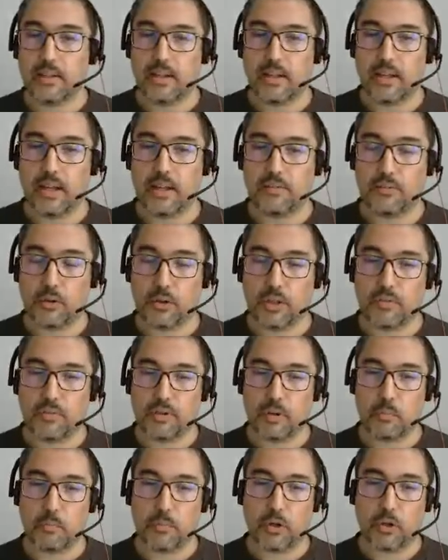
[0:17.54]
uh, for
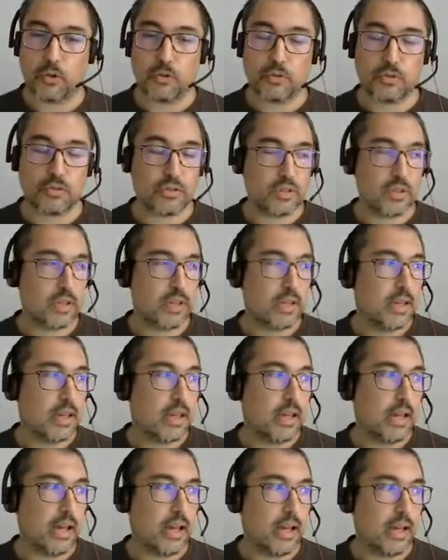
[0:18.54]
different products
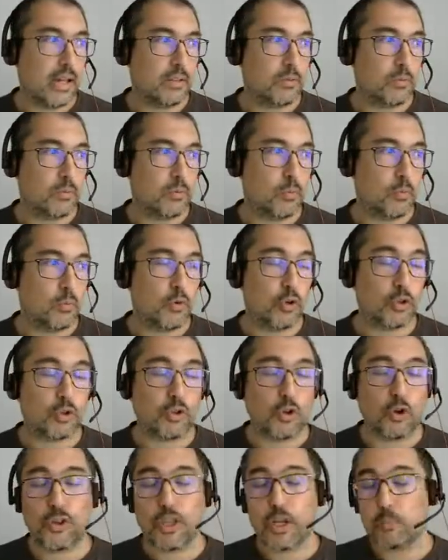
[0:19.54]
and what
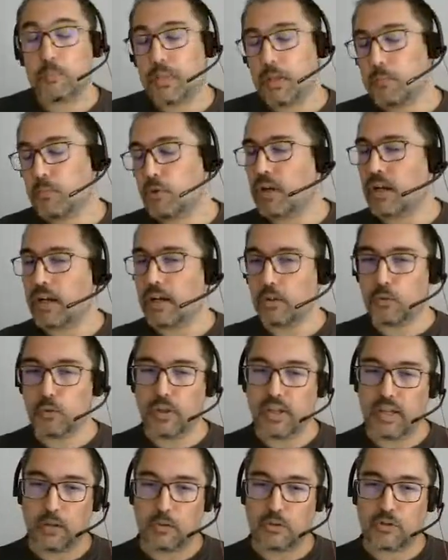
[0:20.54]
other people are
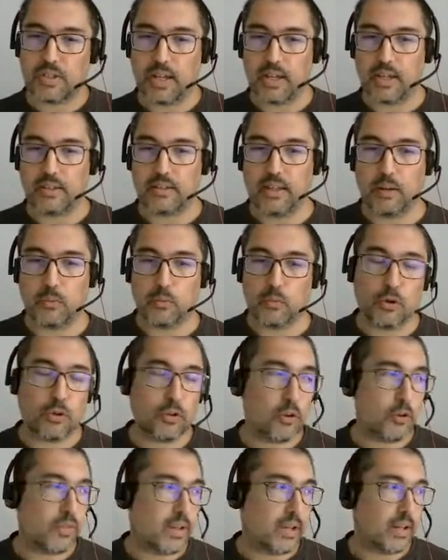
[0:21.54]
doing outside and
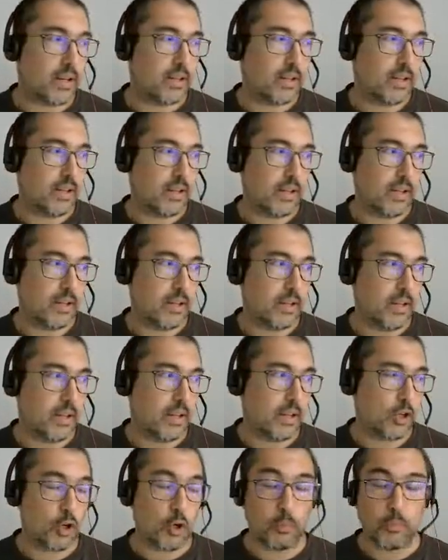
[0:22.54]
what other
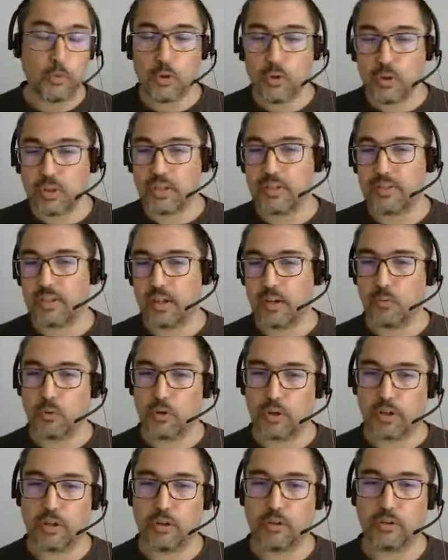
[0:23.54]
uh, communities are
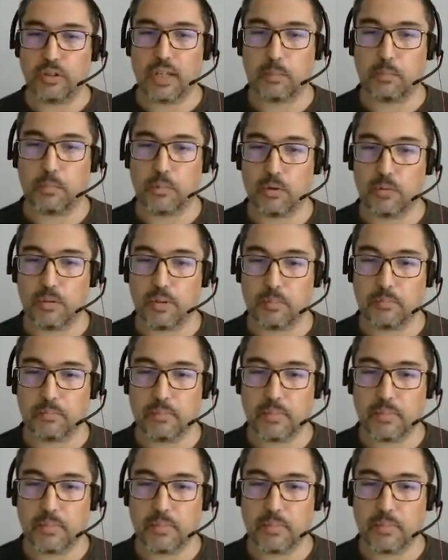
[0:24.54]
working on that problem.